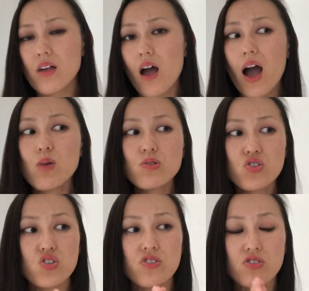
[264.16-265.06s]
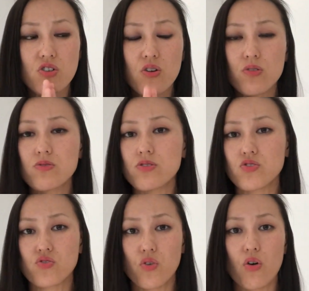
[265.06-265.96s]
I was just so
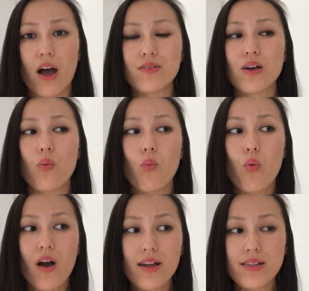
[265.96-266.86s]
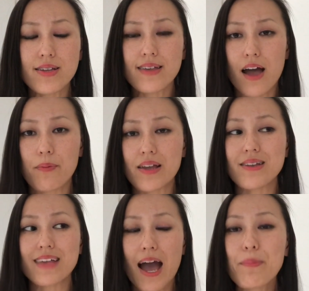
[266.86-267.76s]
distraught. I was like, what is happening?
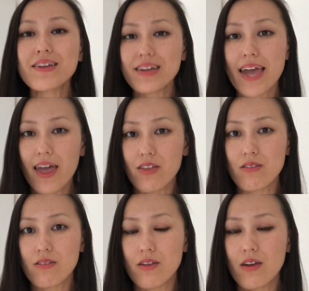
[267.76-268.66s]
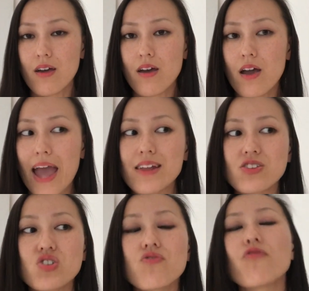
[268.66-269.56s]
It's happening again. And it
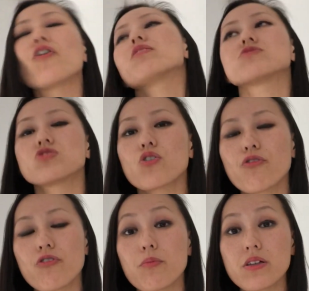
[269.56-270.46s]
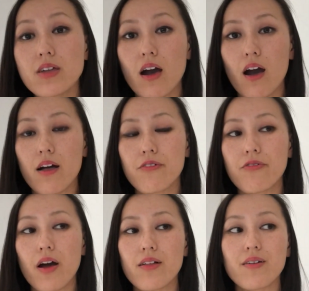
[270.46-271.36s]
just felt so familiar. I
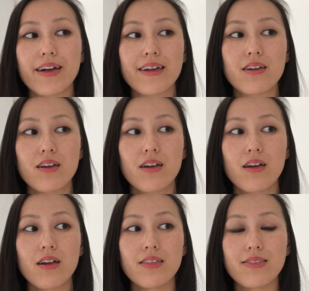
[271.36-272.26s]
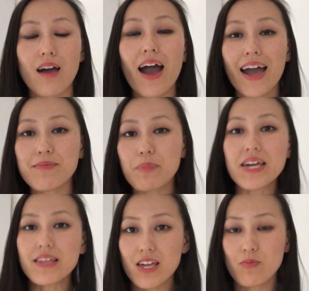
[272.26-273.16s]
felt like I had
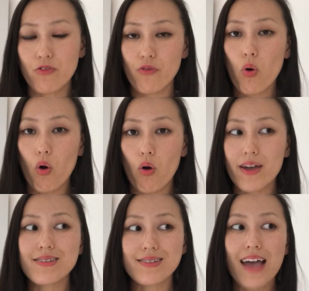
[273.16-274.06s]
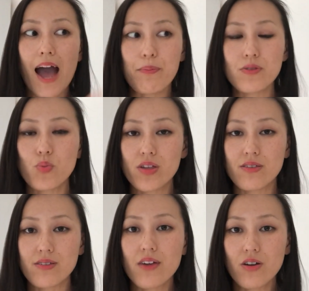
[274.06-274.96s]
been here before. It just happened with
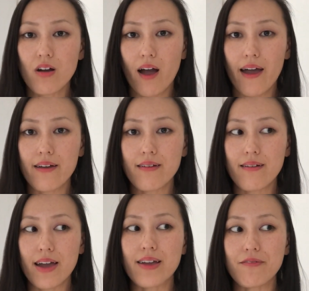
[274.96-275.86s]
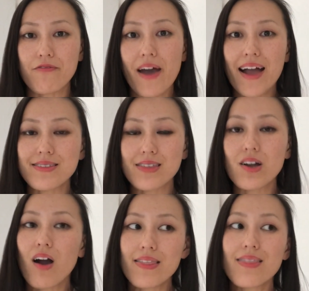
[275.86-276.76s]
another guy. Okay, in fact,
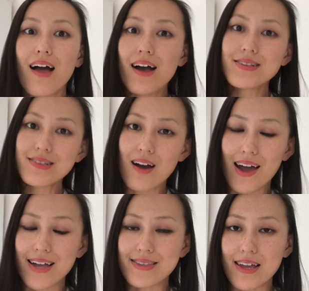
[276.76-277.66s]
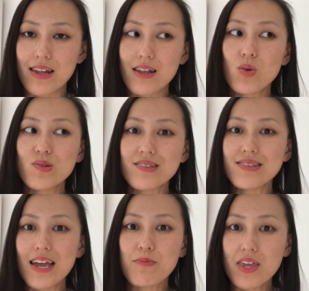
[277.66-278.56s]
the last guy I dated, it was the
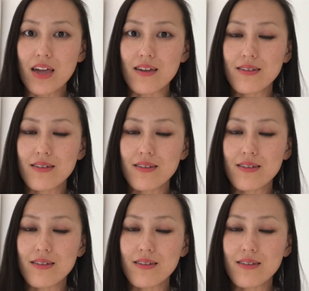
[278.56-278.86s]
same thing.